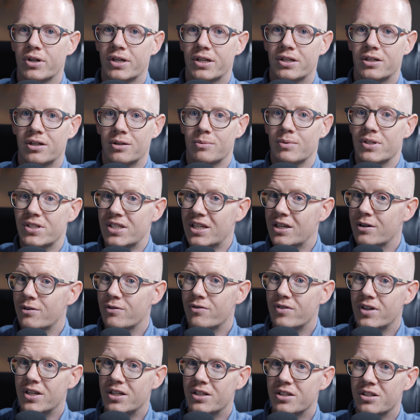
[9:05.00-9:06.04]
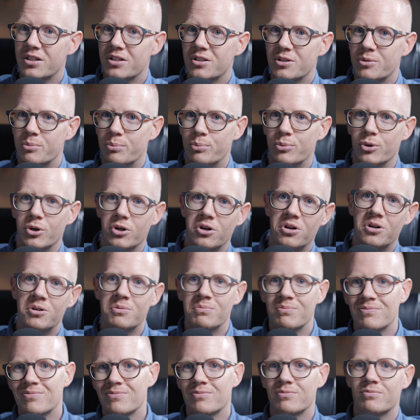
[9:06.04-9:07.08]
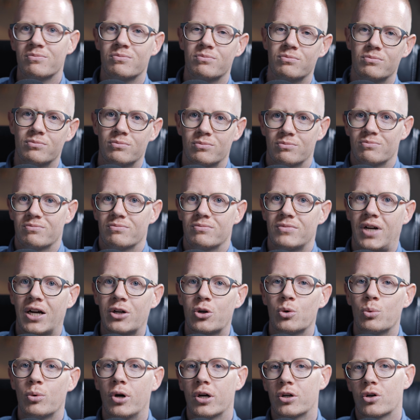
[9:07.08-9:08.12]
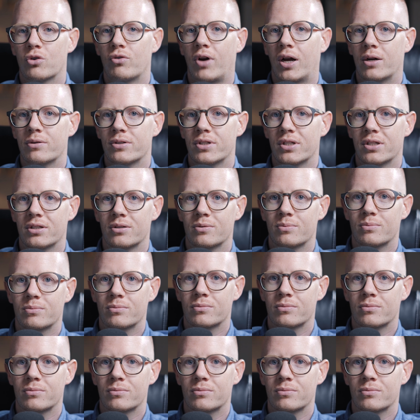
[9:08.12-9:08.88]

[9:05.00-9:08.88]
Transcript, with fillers: breaker. It's inconvenient, but I can work around it.